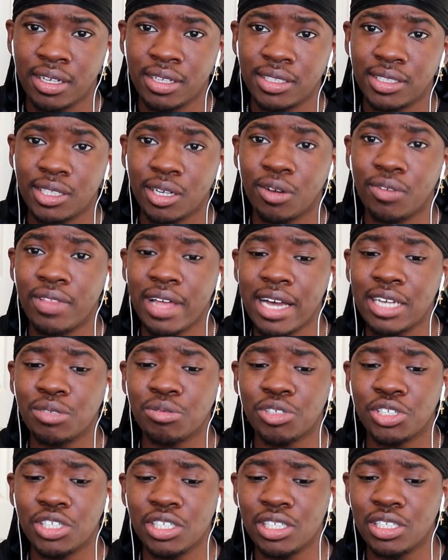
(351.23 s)
So that's
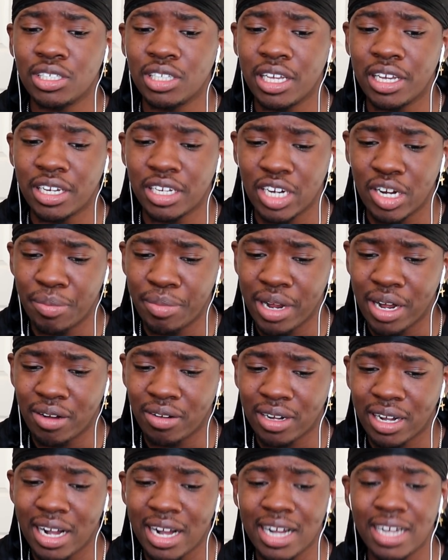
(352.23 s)
what she's thinking
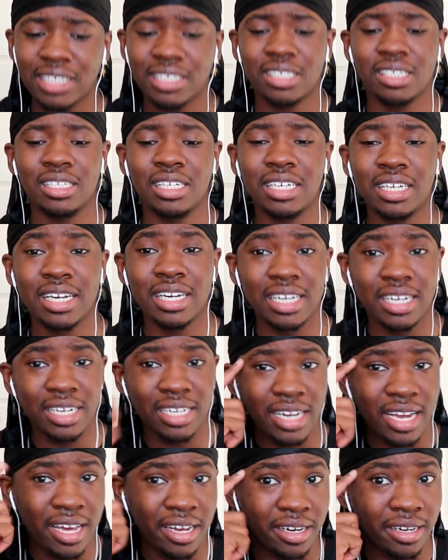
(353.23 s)
about. Constantly
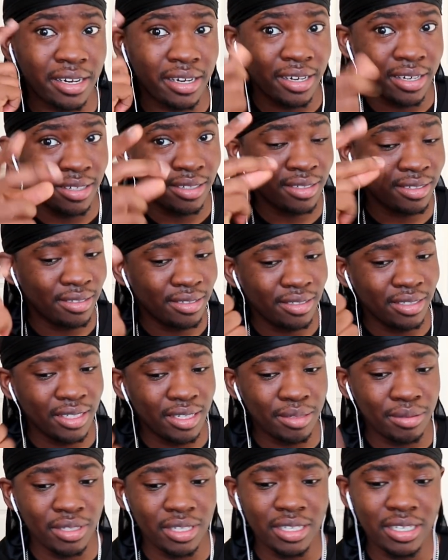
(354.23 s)
getting that,
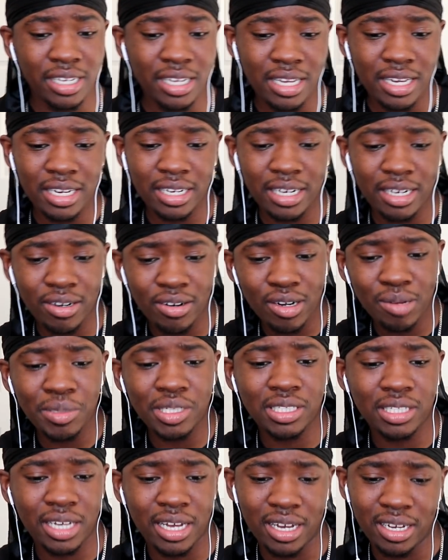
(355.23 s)
your dig, that
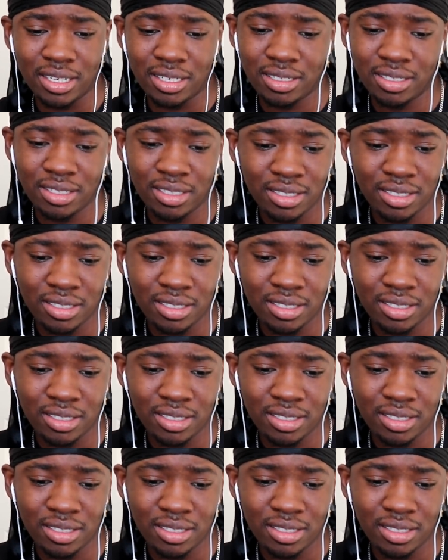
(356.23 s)
armor titan.